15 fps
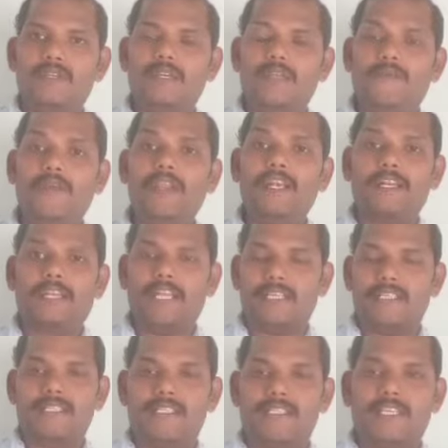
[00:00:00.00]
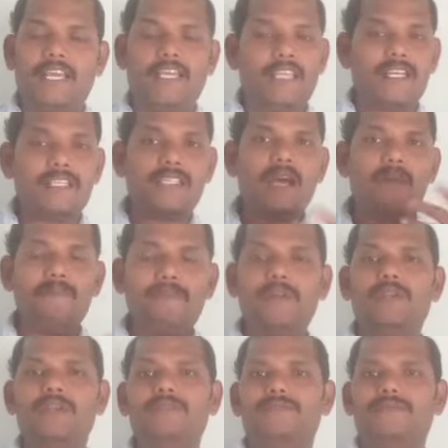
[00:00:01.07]
Different trees. Take the
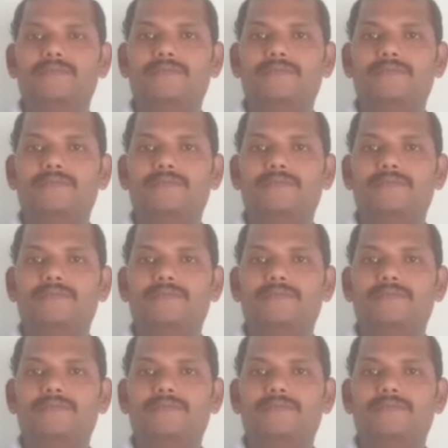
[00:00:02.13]
example,